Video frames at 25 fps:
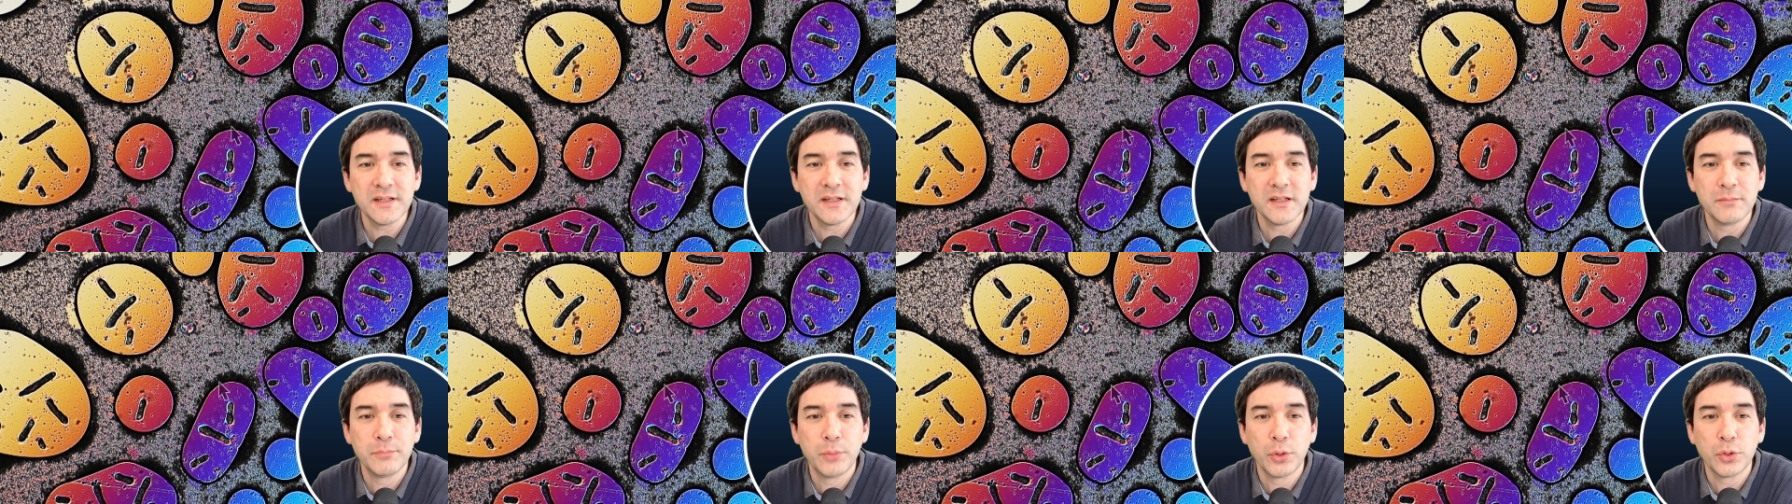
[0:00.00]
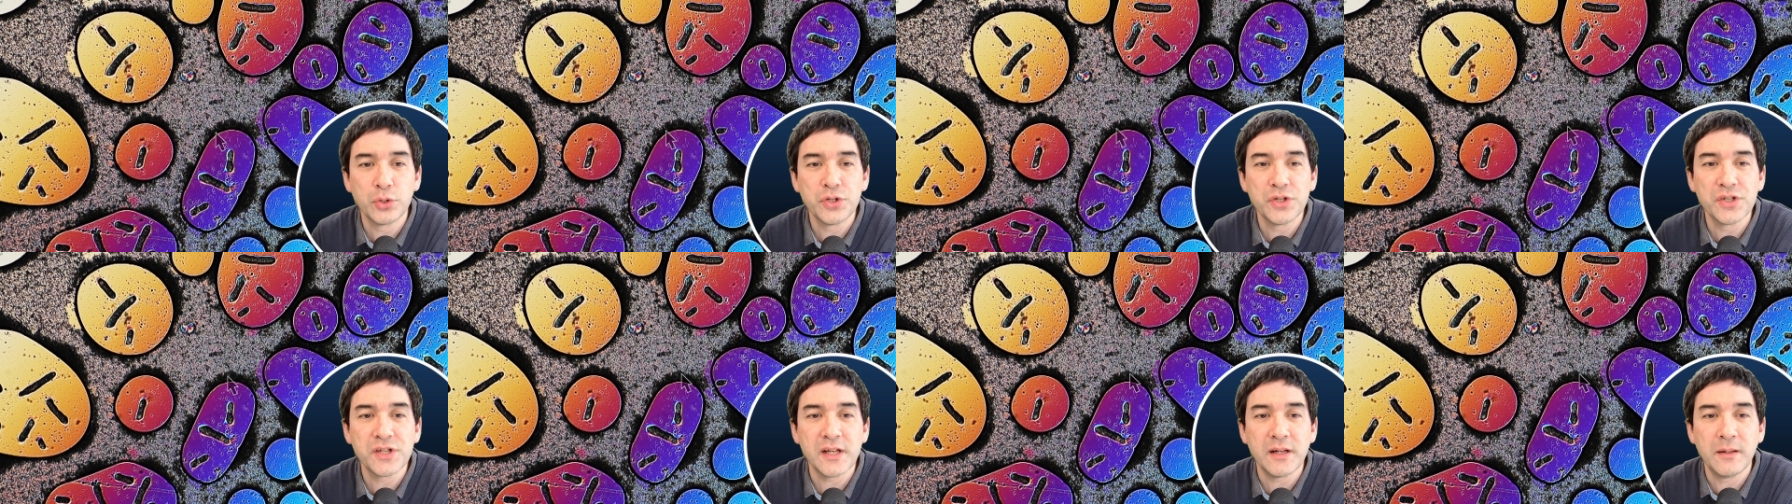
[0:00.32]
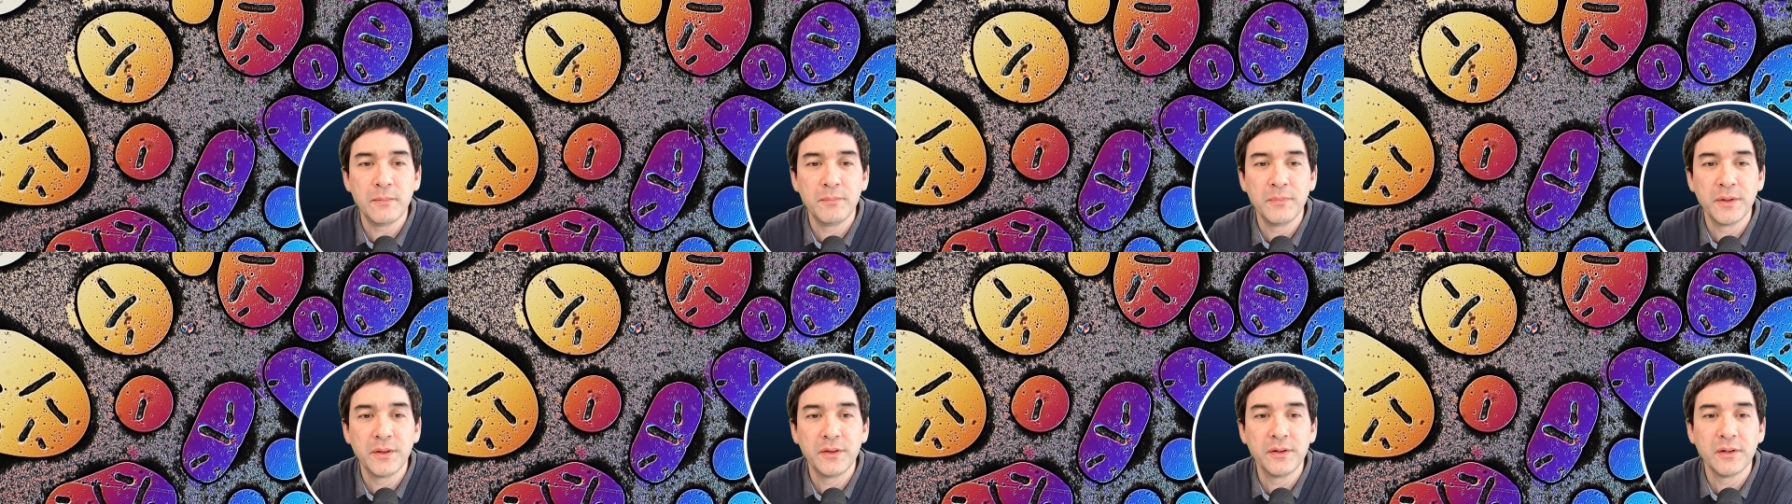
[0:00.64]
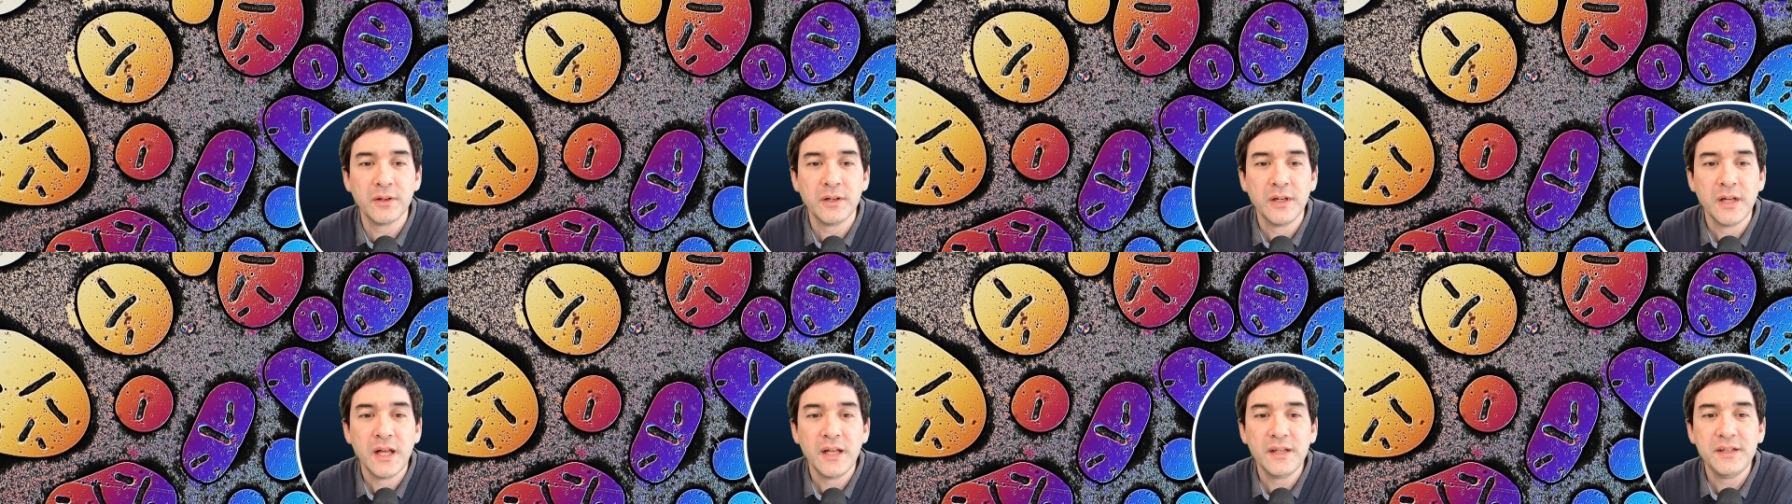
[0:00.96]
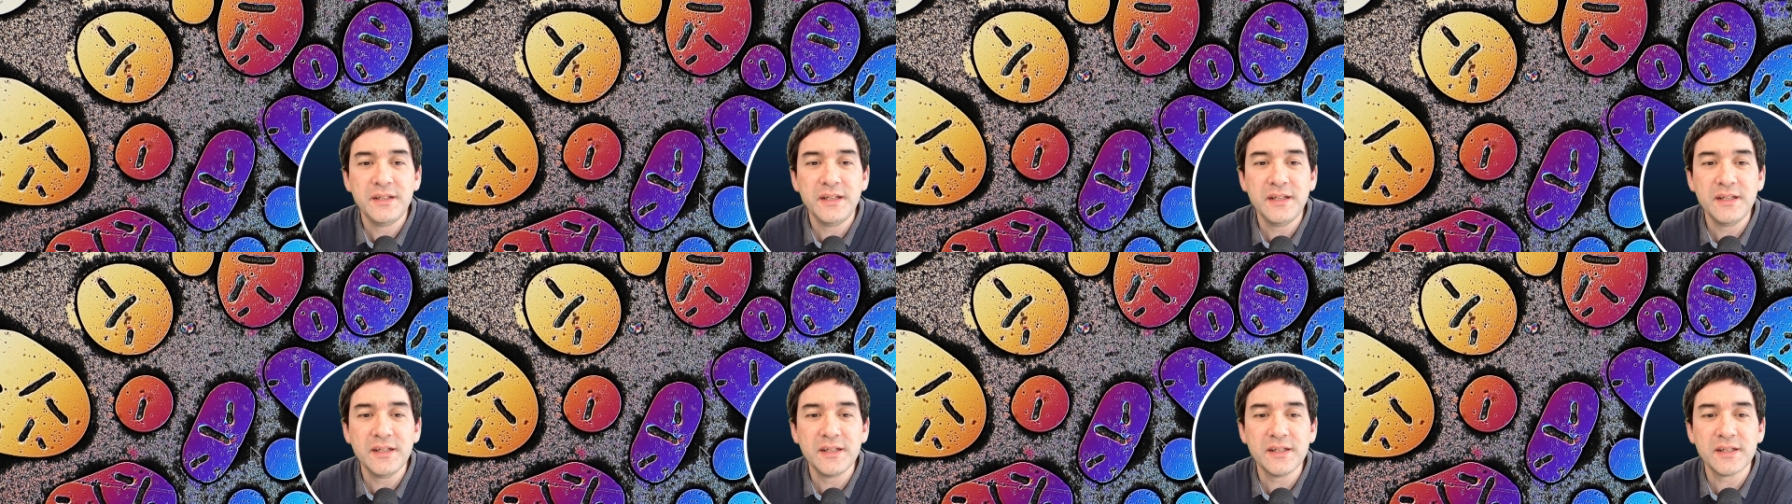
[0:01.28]
it pushes um, the
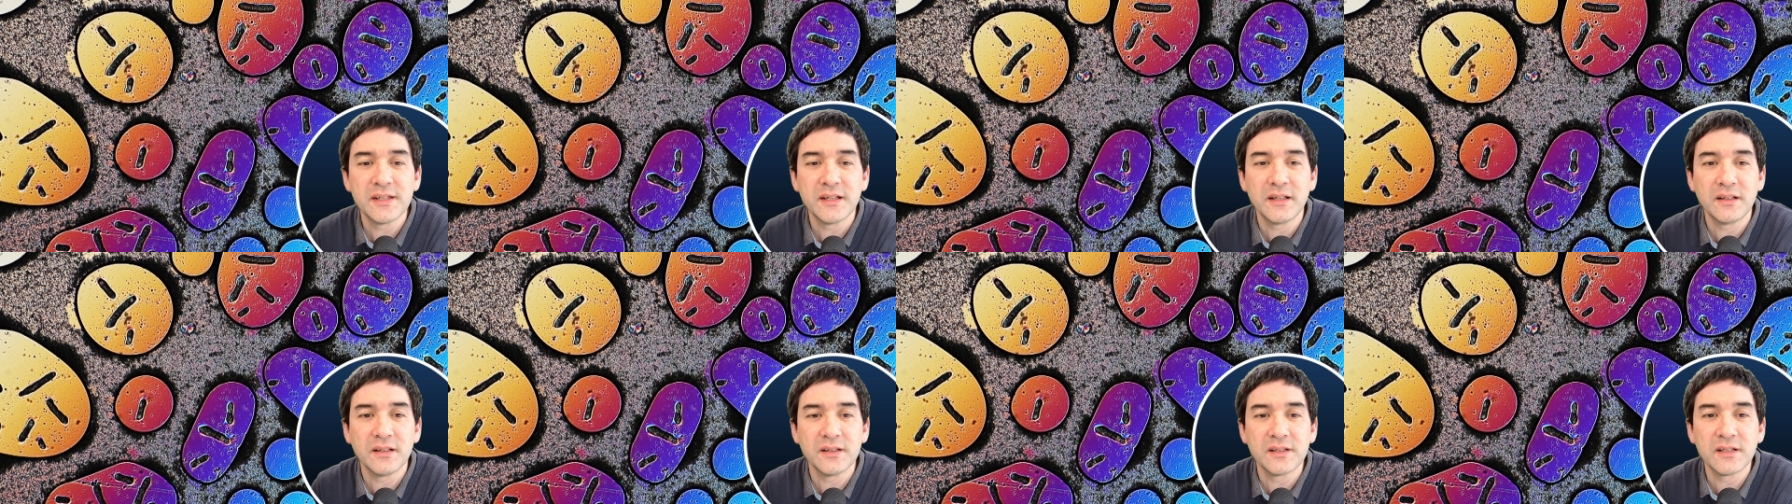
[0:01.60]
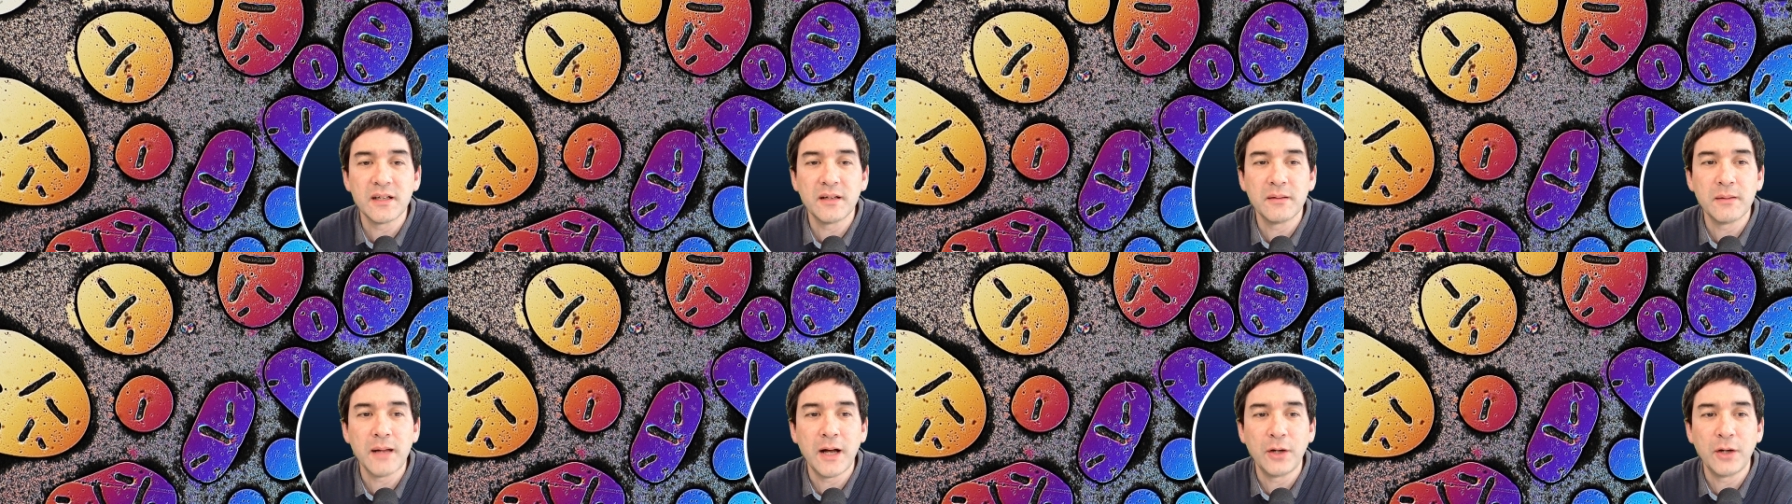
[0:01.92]
yeast cells uh,